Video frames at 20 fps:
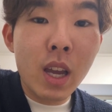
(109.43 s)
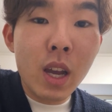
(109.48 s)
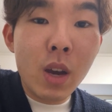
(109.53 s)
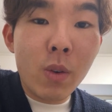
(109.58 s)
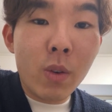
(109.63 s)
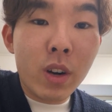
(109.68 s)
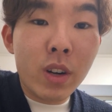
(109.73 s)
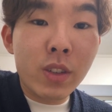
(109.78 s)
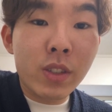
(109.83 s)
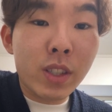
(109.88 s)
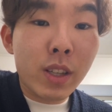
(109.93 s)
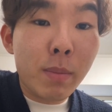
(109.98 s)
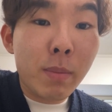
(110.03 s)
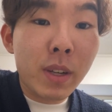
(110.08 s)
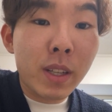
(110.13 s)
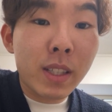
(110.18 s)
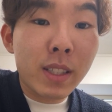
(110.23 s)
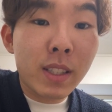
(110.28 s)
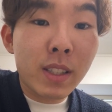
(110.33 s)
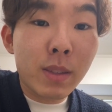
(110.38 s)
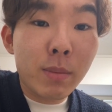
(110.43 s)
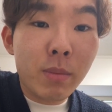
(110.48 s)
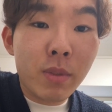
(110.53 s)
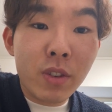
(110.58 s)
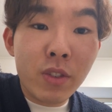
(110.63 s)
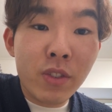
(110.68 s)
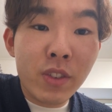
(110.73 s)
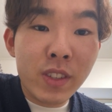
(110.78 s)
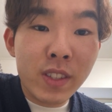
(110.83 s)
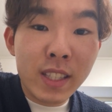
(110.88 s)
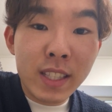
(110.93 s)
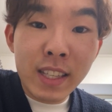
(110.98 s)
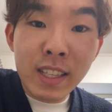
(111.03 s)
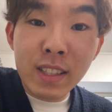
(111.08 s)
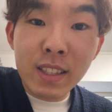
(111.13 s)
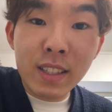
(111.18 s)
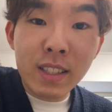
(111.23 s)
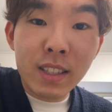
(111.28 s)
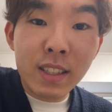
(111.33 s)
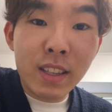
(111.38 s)
While Japanese
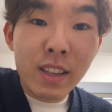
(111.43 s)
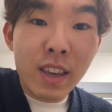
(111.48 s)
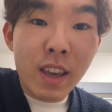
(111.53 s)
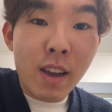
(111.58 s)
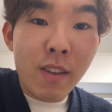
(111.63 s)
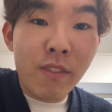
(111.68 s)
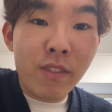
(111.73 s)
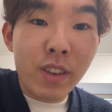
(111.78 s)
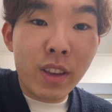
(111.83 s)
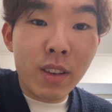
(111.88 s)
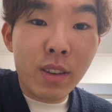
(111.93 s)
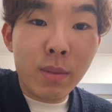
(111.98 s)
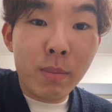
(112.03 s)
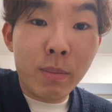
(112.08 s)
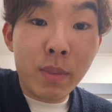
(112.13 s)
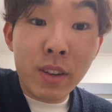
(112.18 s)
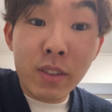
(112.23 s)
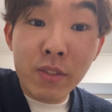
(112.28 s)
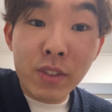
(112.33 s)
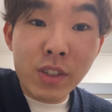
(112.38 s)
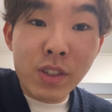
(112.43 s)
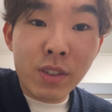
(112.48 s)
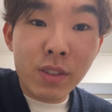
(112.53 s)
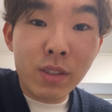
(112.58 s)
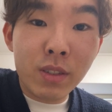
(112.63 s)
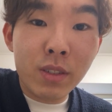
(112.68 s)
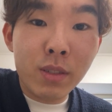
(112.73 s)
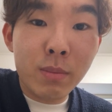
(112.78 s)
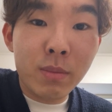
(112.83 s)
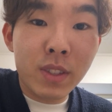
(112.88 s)
proficiency can be beneficial,